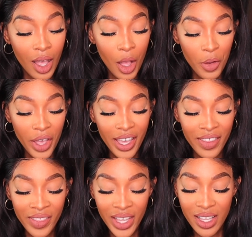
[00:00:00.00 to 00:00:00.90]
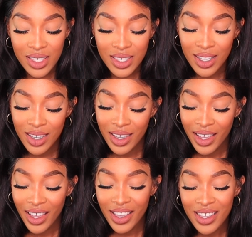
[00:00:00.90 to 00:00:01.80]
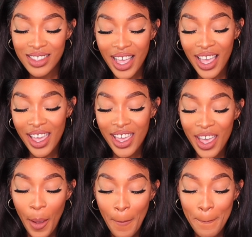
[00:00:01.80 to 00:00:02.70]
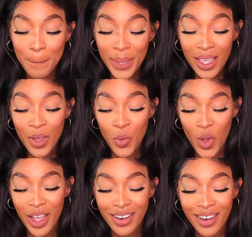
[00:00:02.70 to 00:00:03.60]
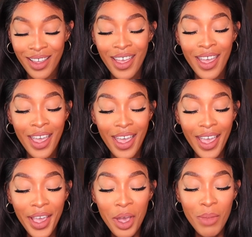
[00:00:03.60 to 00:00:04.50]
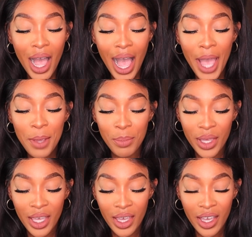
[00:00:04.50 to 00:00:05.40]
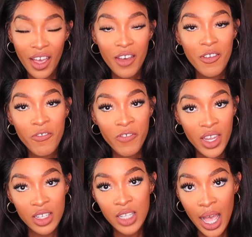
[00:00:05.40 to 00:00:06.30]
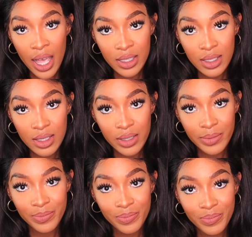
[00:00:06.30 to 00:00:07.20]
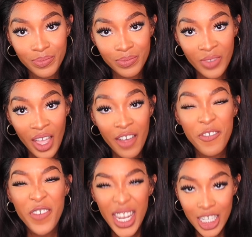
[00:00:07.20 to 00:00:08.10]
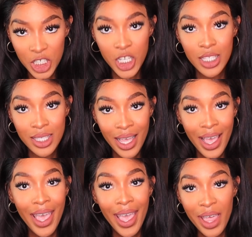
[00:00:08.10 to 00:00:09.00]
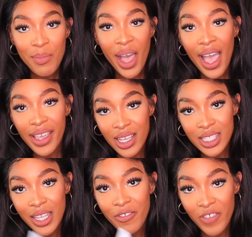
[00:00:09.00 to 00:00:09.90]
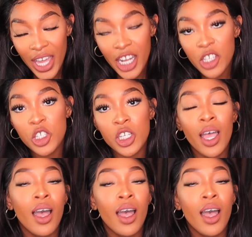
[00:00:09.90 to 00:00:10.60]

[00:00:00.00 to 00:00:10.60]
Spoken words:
Okay, and this is a big one. Am I being fetishized? Fetishes. Am I his fetish?